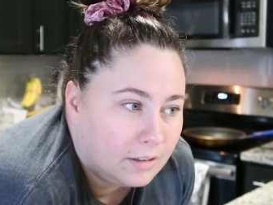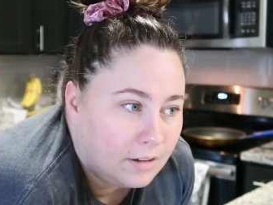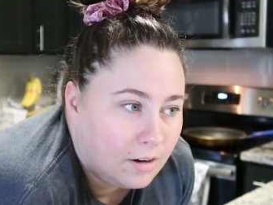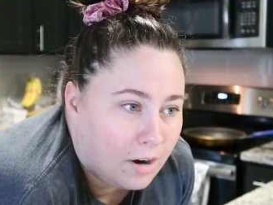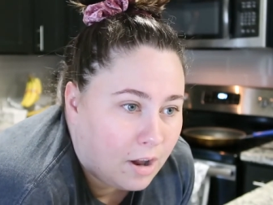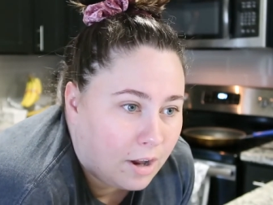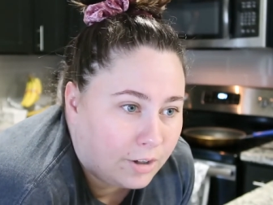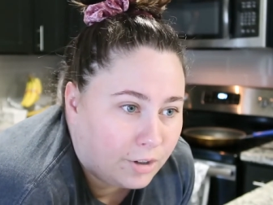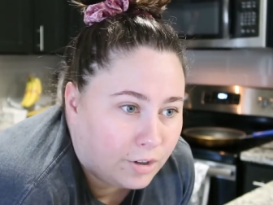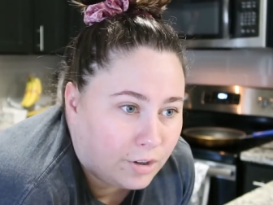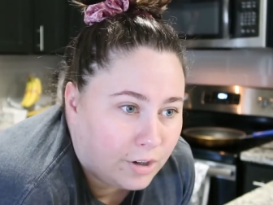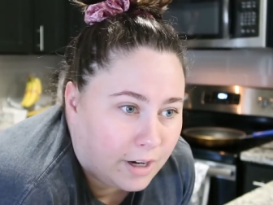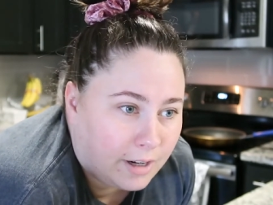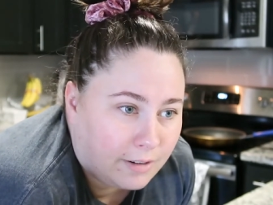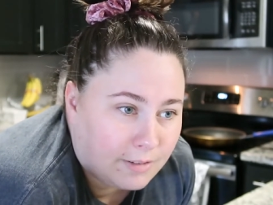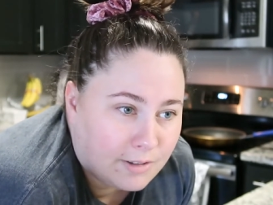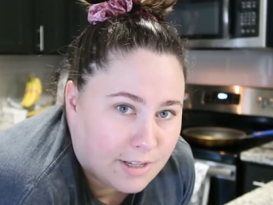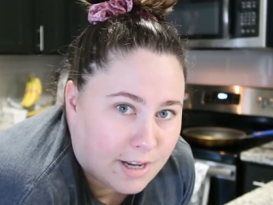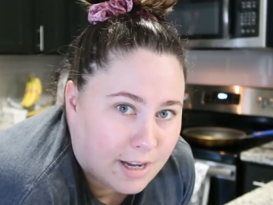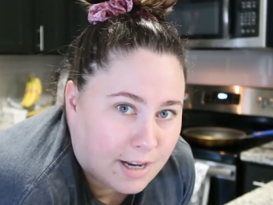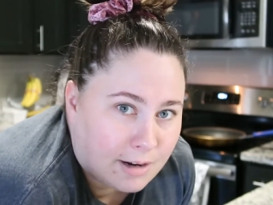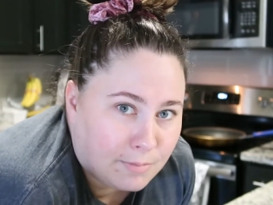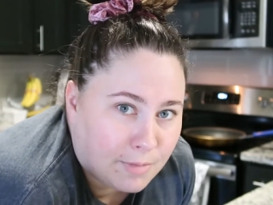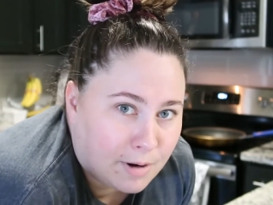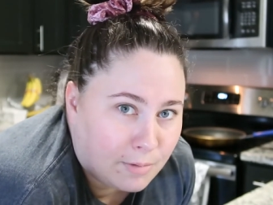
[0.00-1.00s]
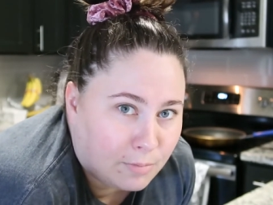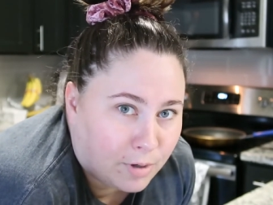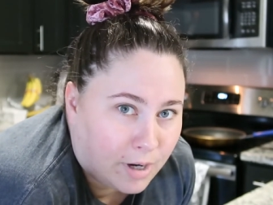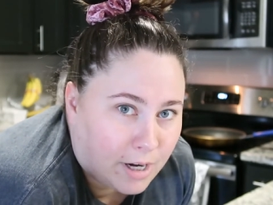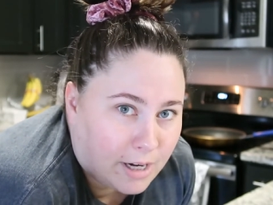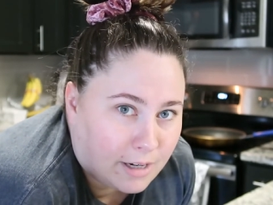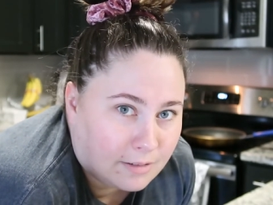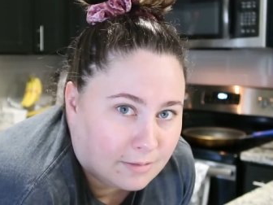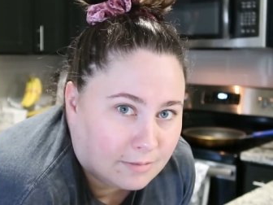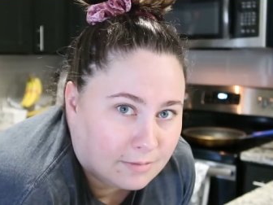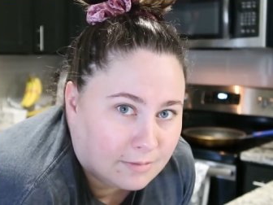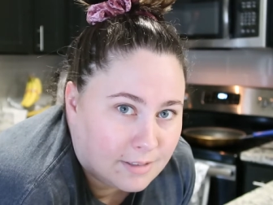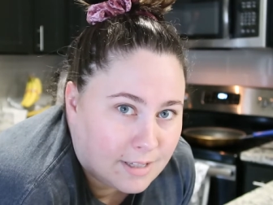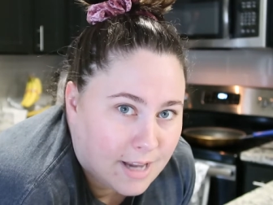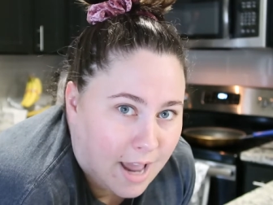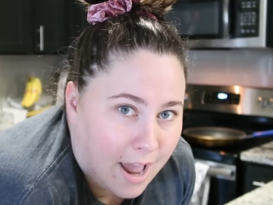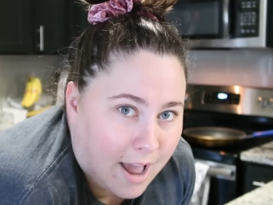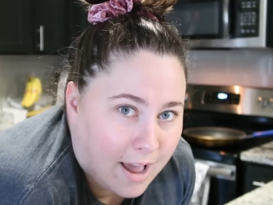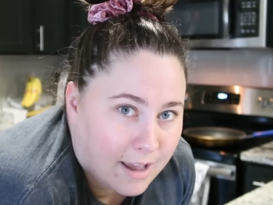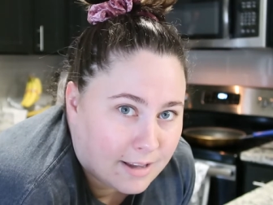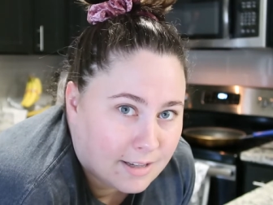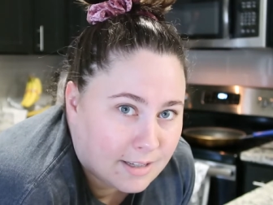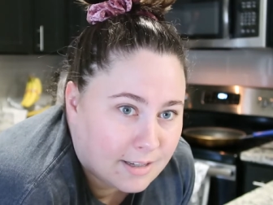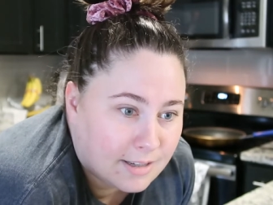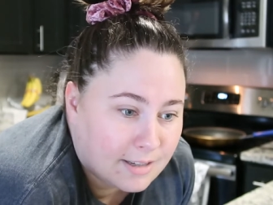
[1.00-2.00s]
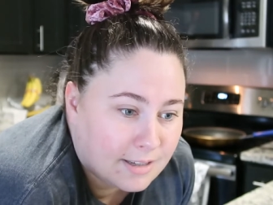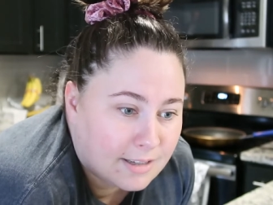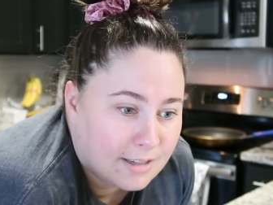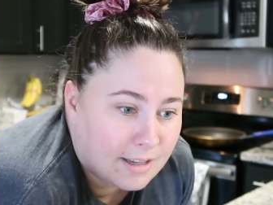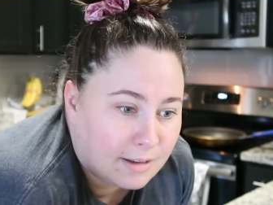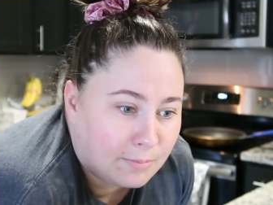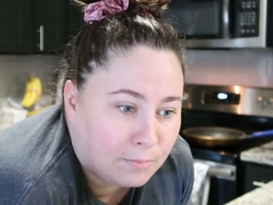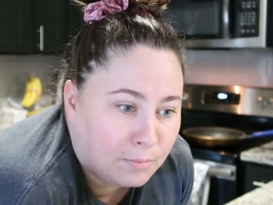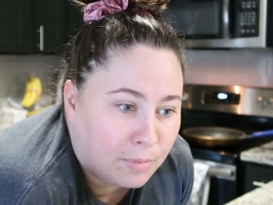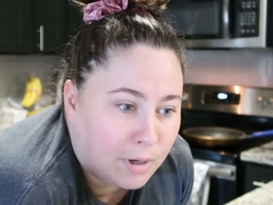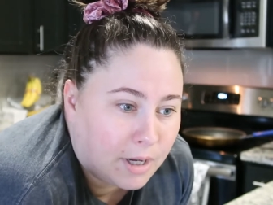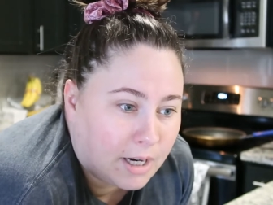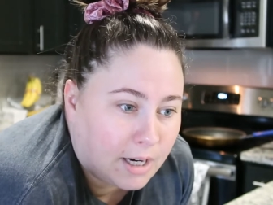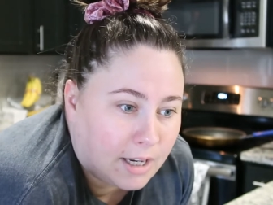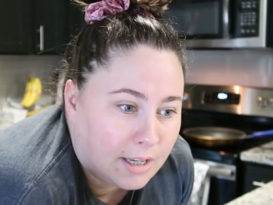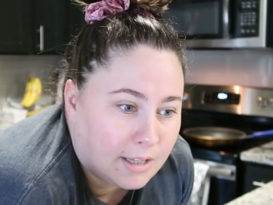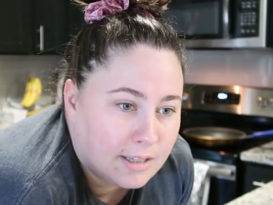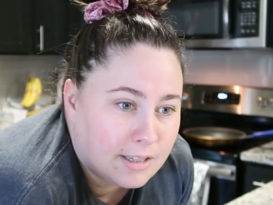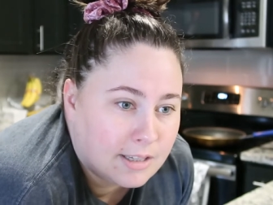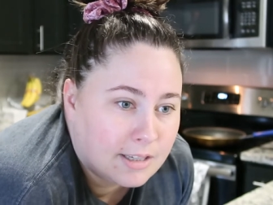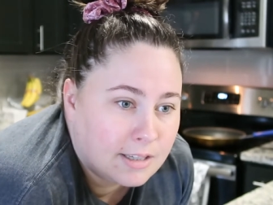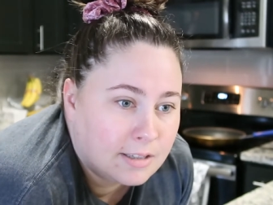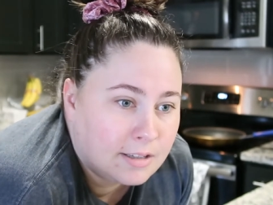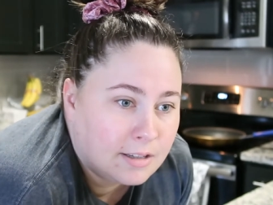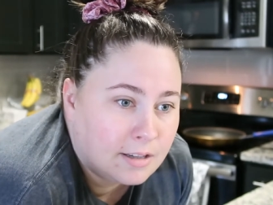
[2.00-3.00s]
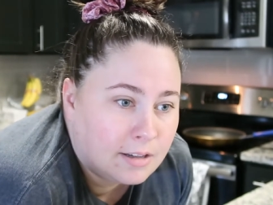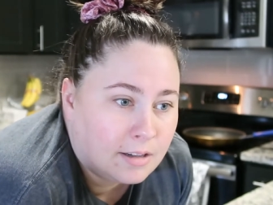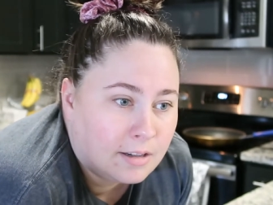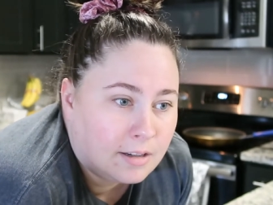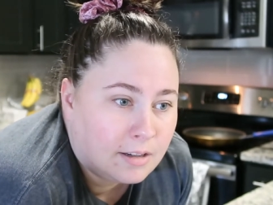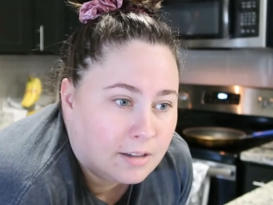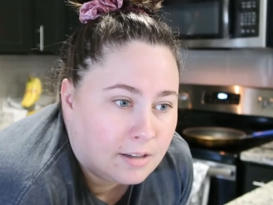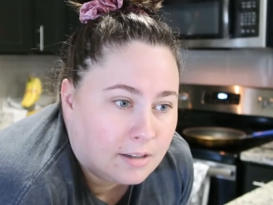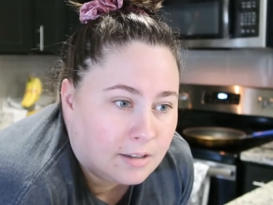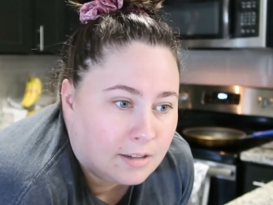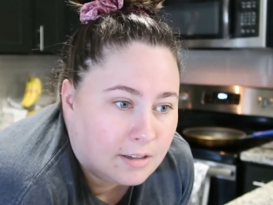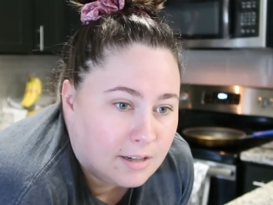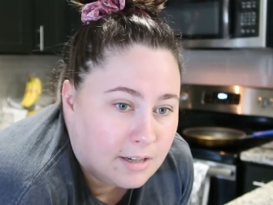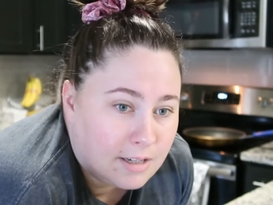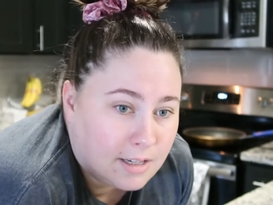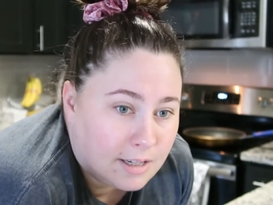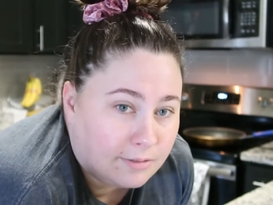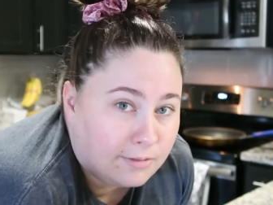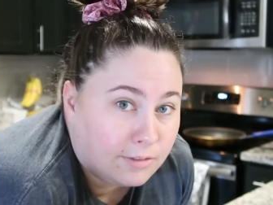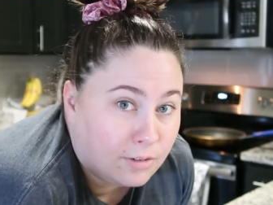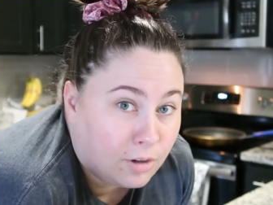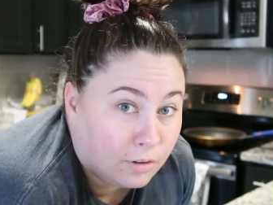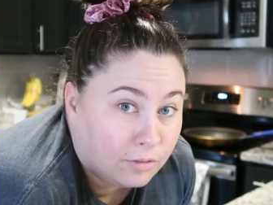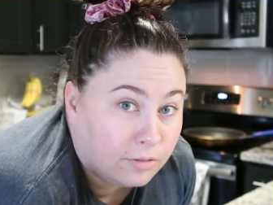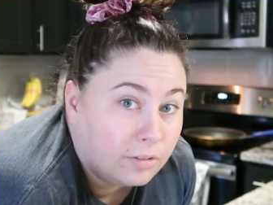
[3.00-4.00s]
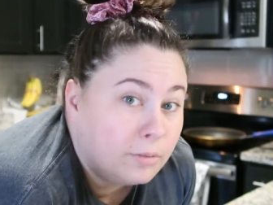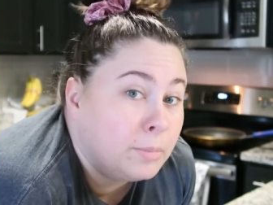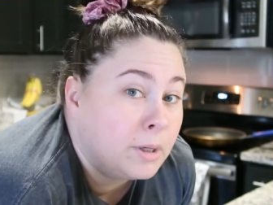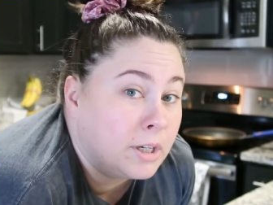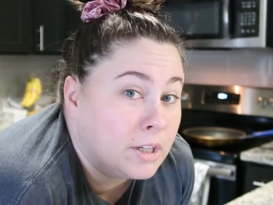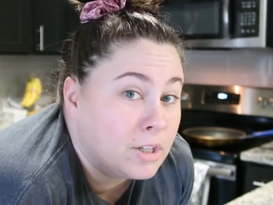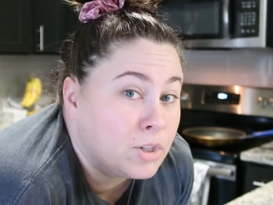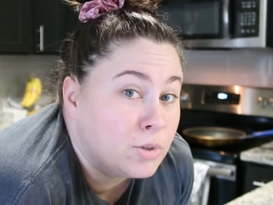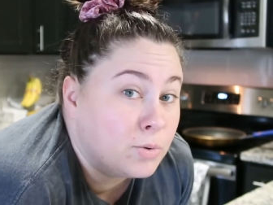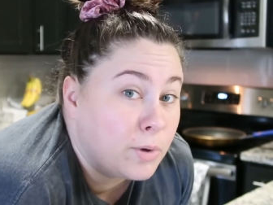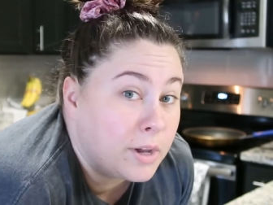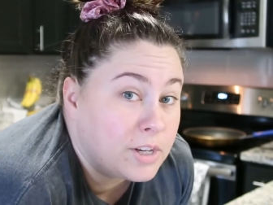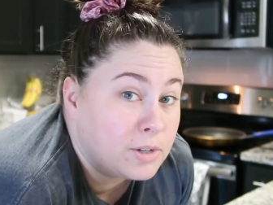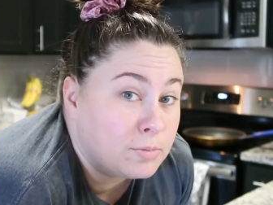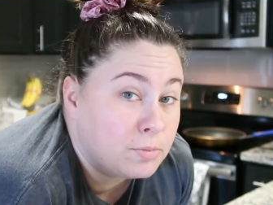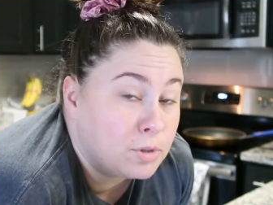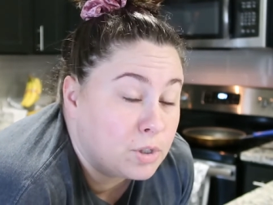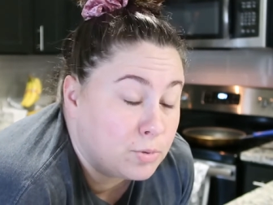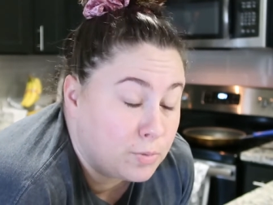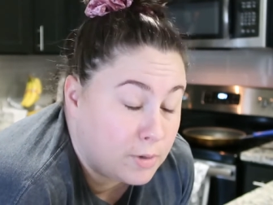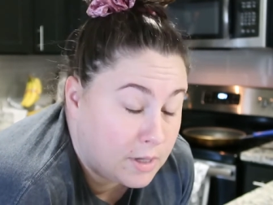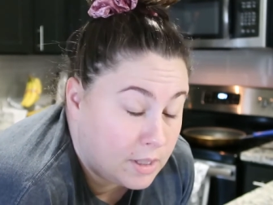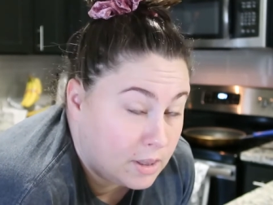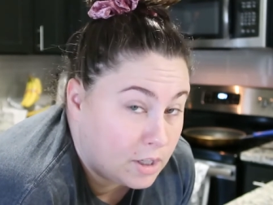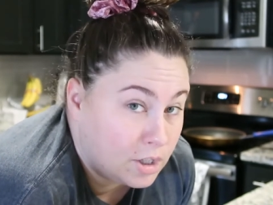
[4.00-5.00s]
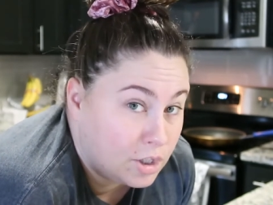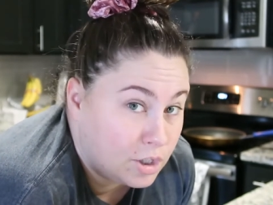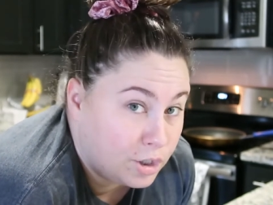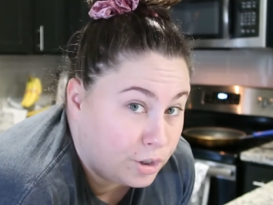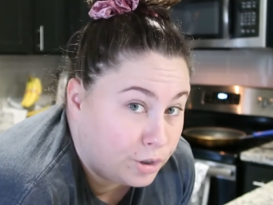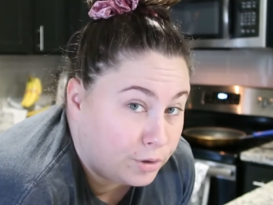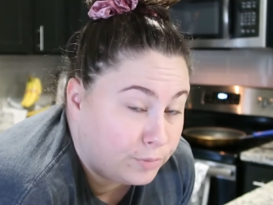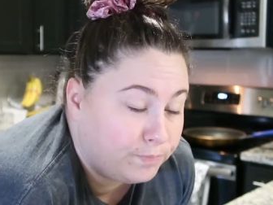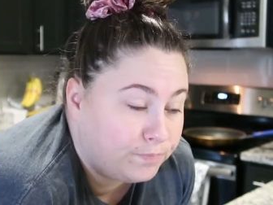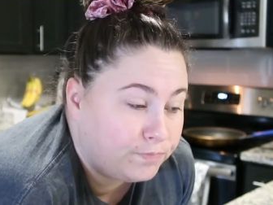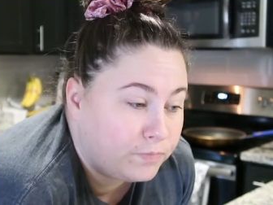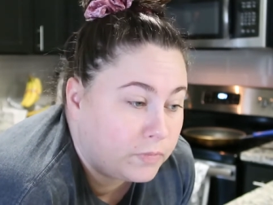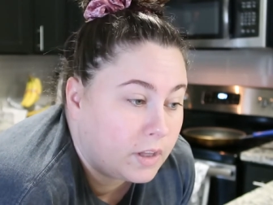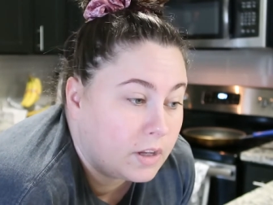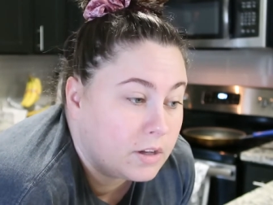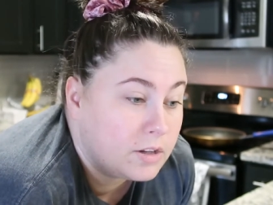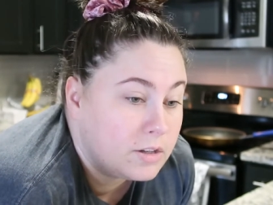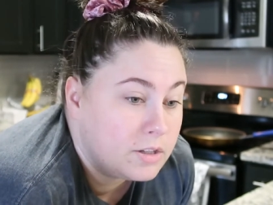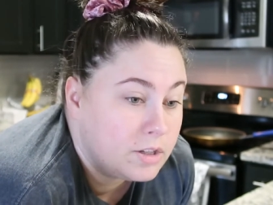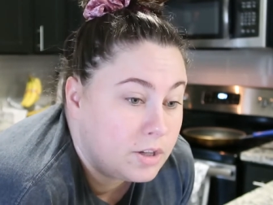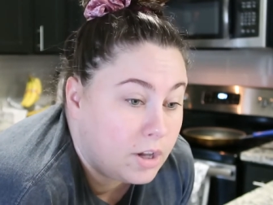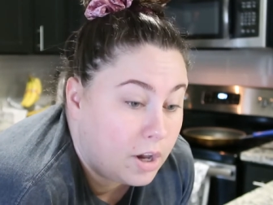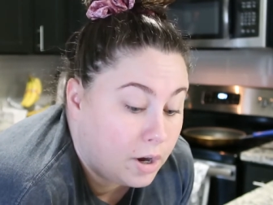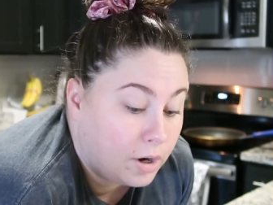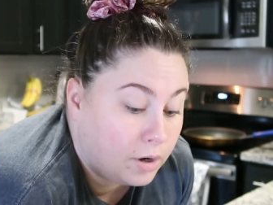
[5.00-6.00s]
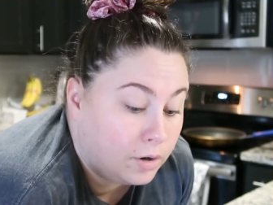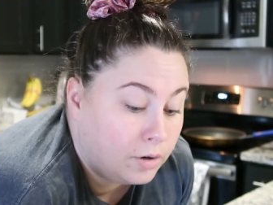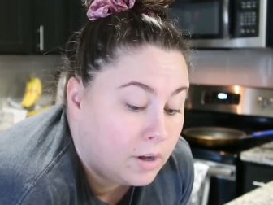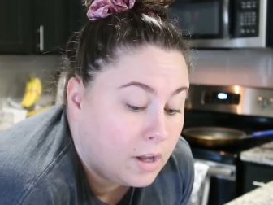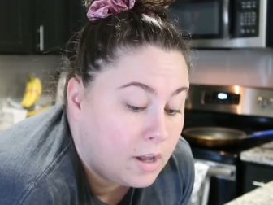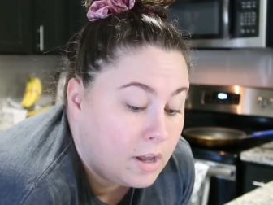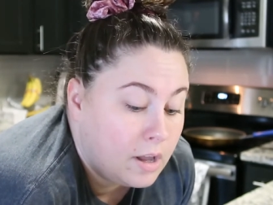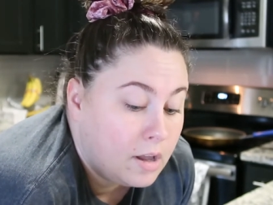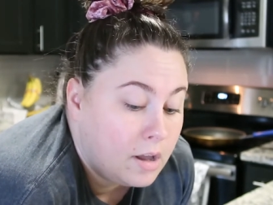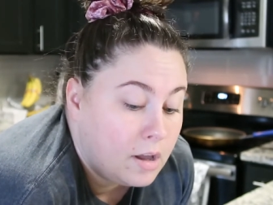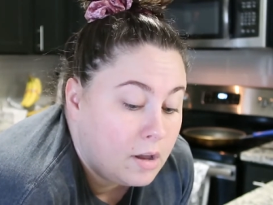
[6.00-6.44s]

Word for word: non-creative side of my brain tasks. But it's difficult for me to switch between the two. So